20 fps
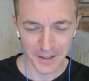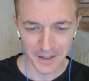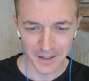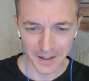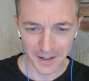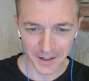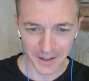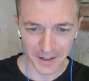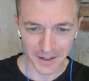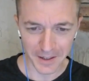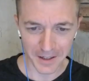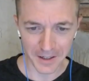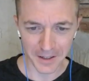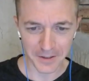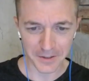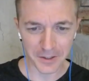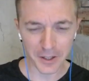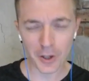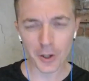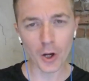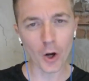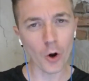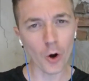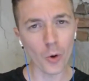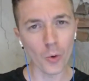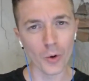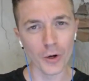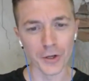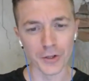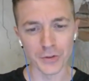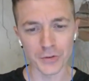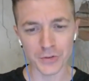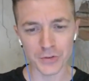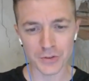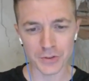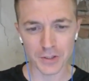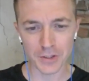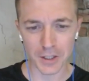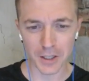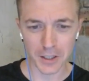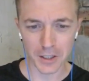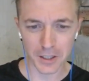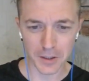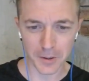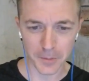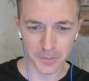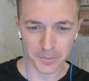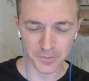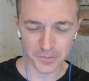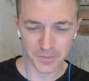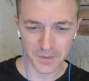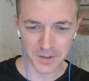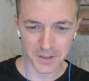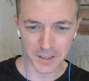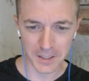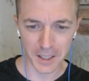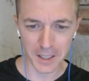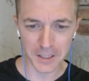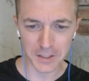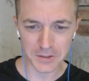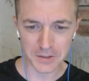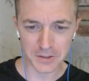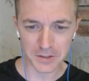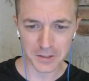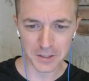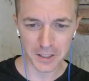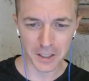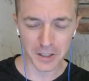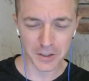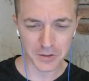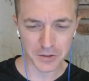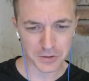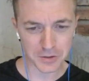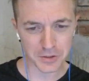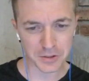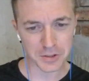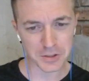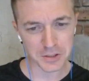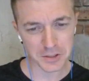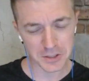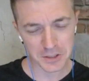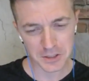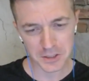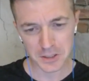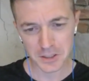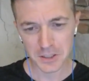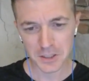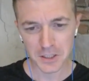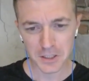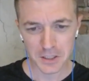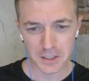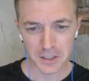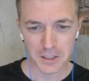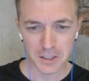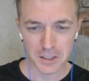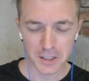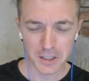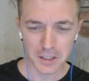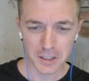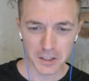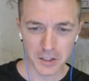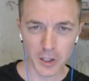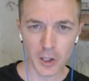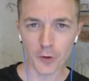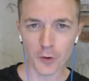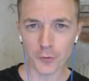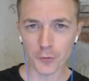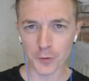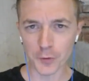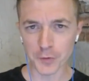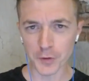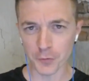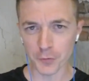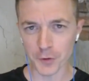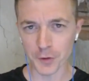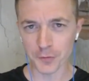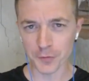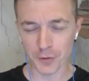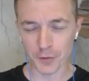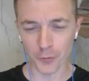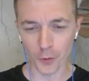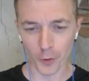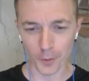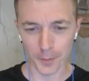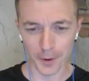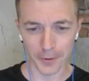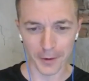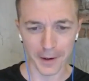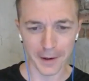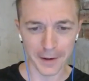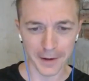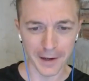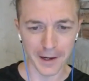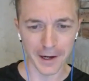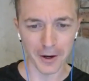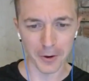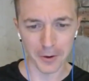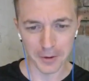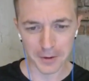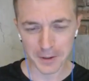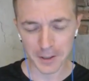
Not always. The guy's kind of 50-50 for me right now.